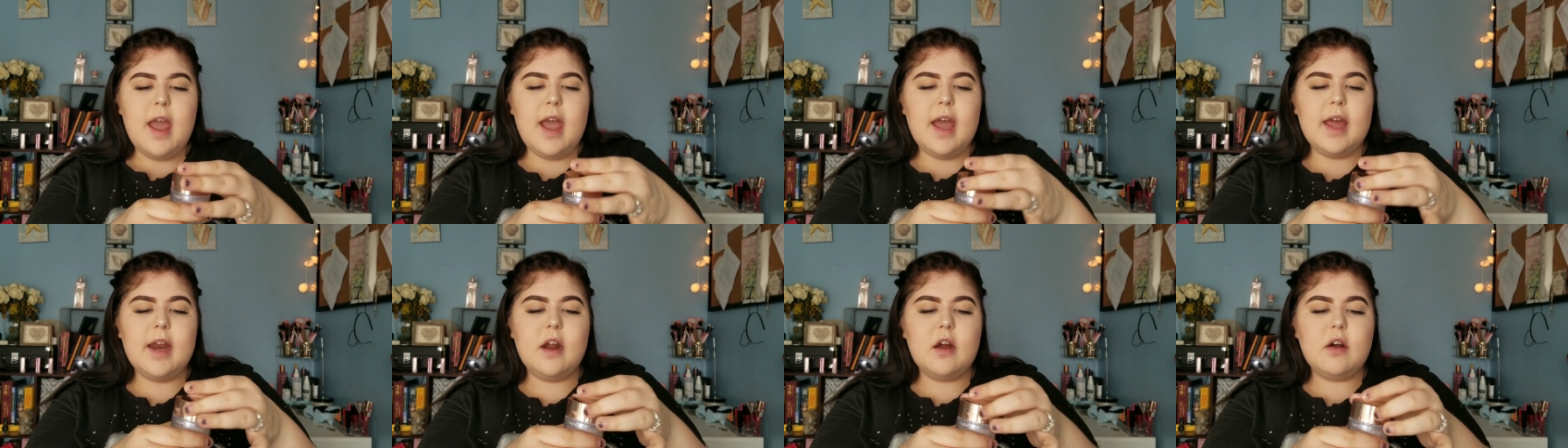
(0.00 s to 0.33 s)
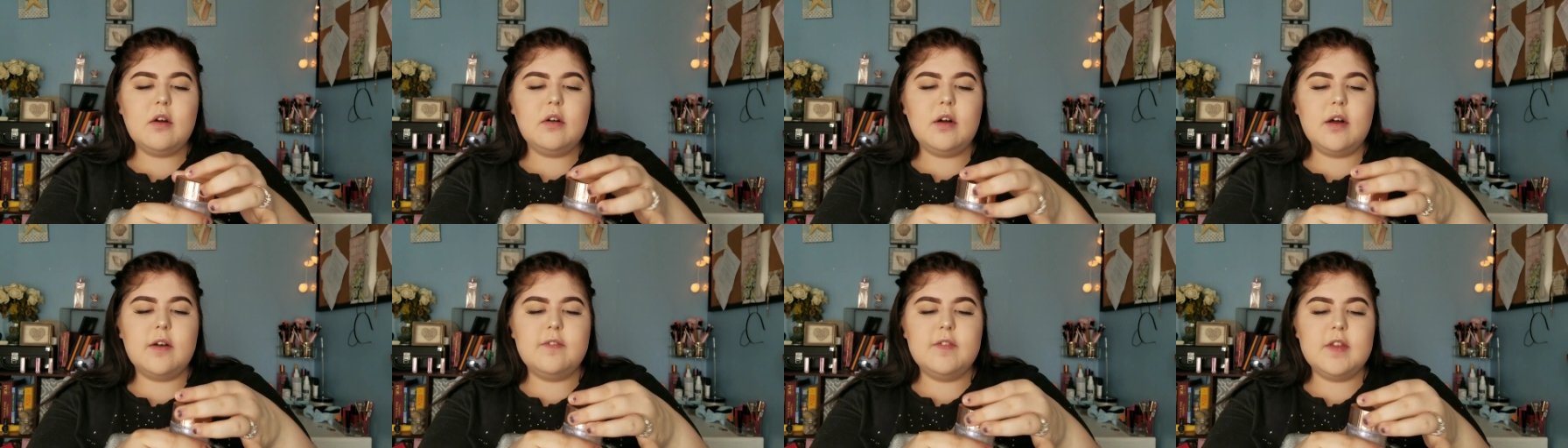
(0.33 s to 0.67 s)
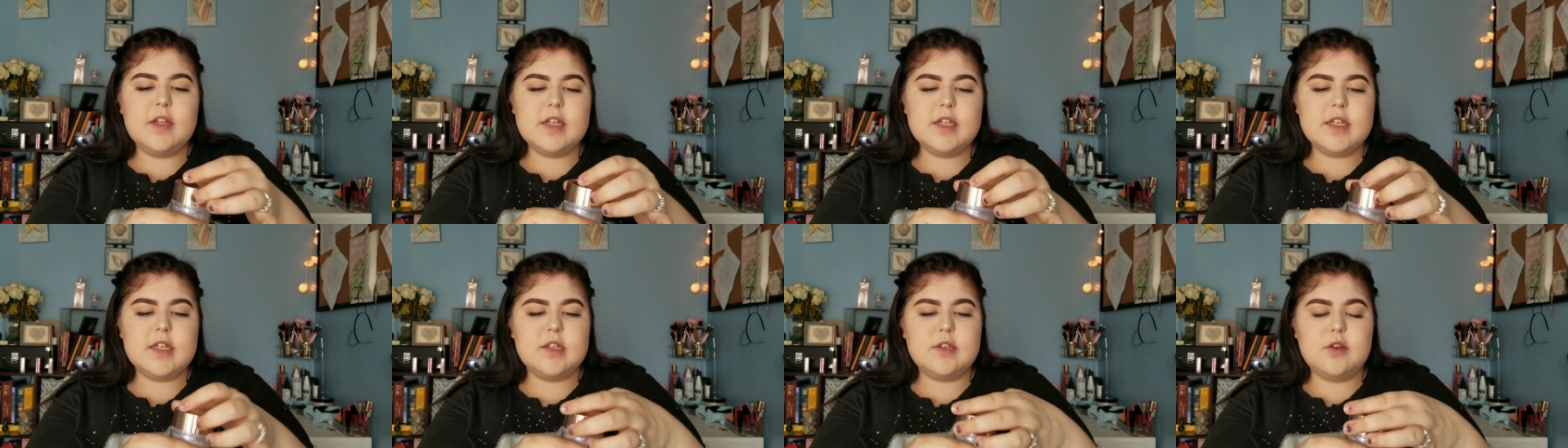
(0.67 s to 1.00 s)
And I love
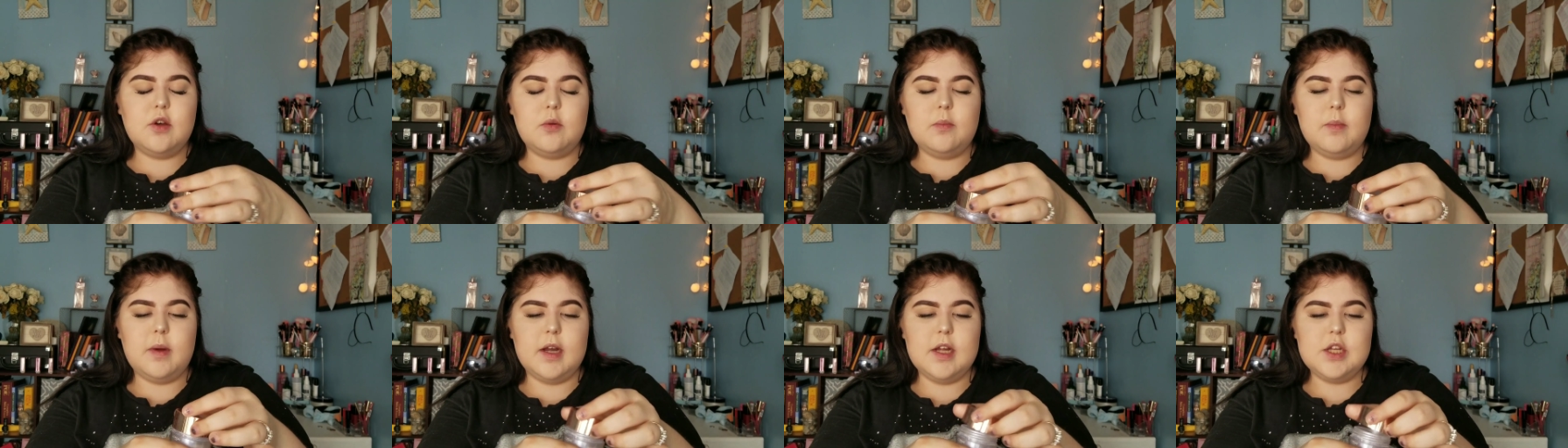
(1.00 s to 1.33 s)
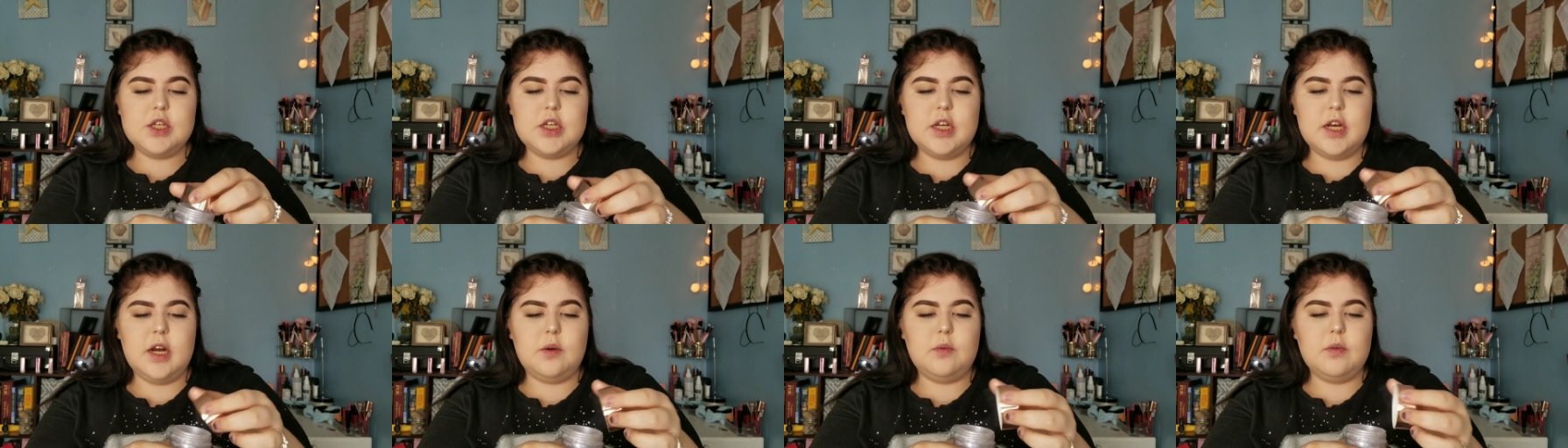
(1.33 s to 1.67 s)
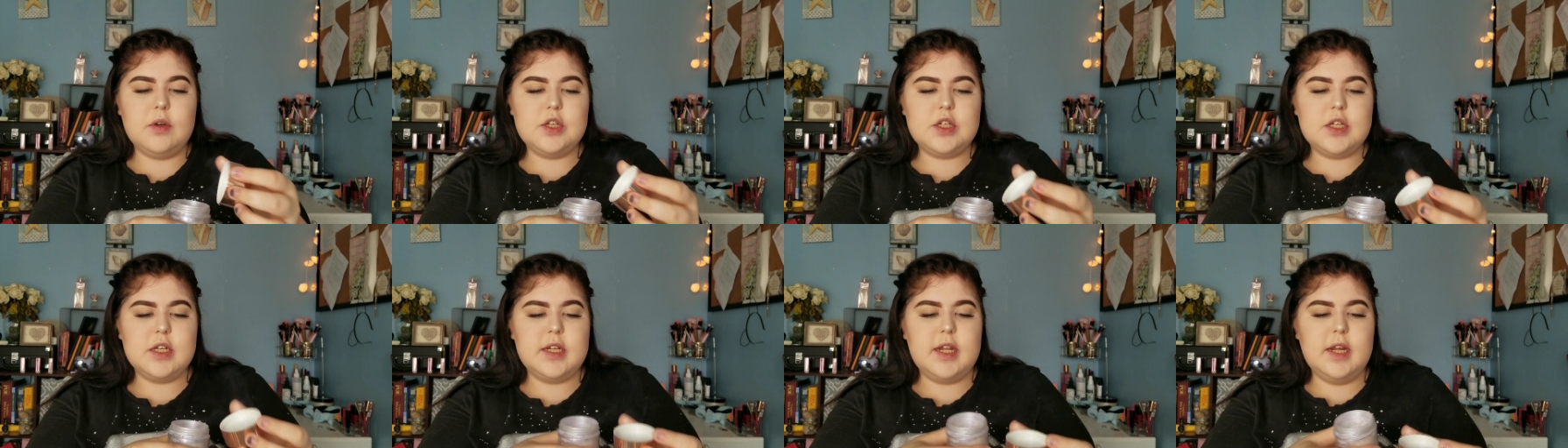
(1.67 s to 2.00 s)
this so much, and I
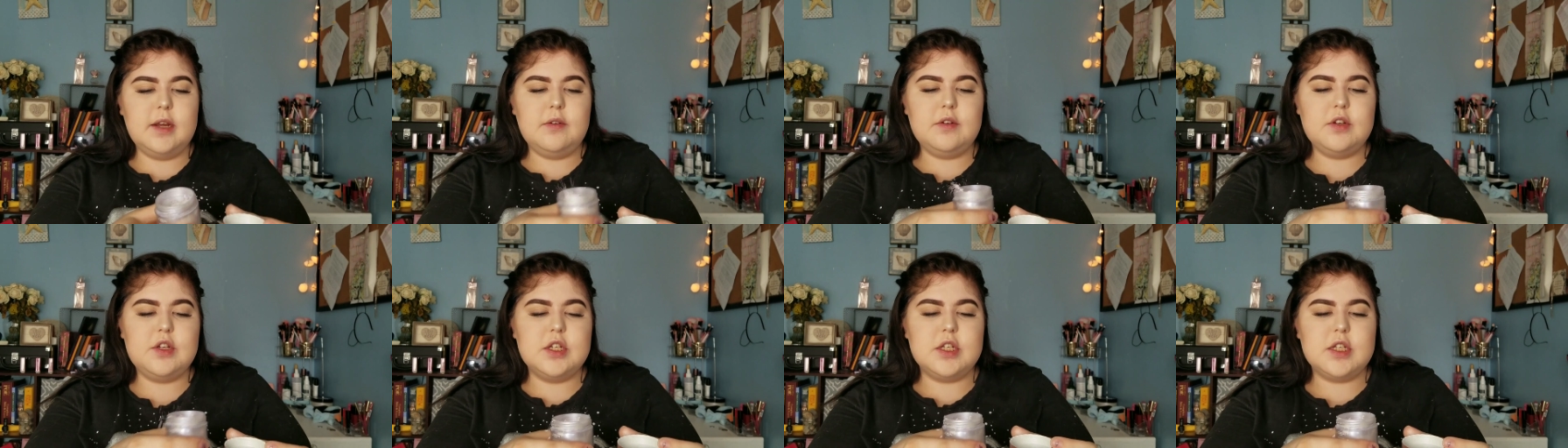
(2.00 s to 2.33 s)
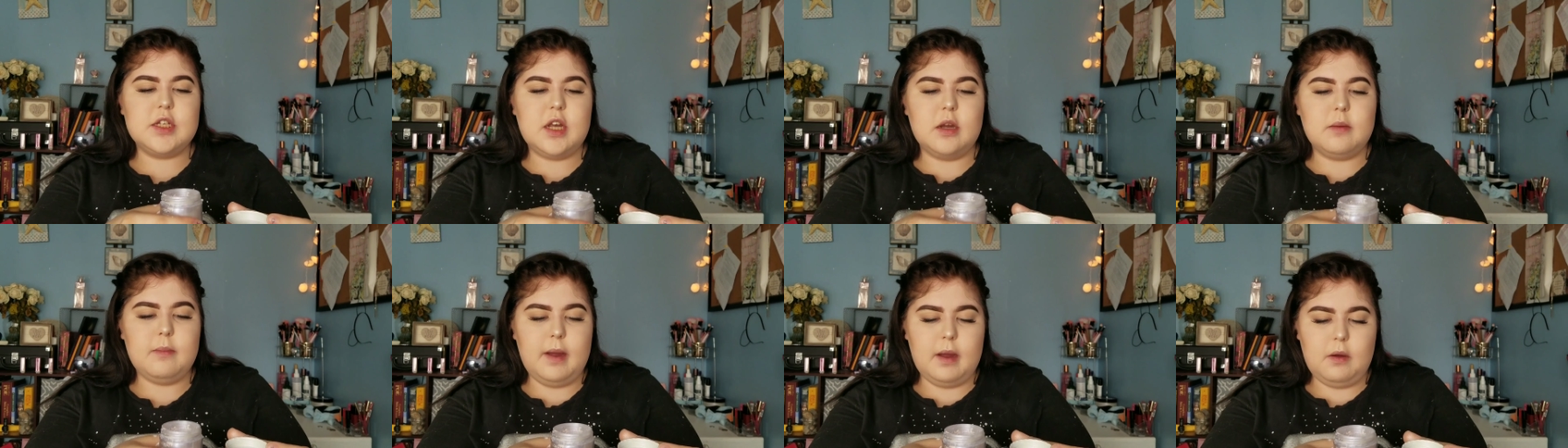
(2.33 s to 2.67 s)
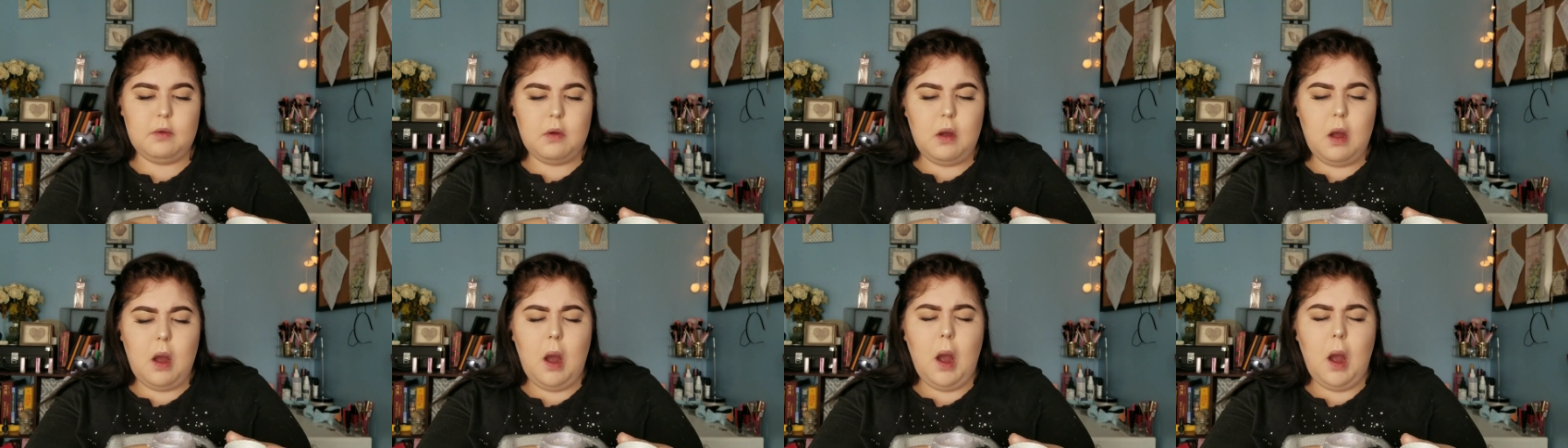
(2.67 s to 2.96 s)
wish that they would just come out.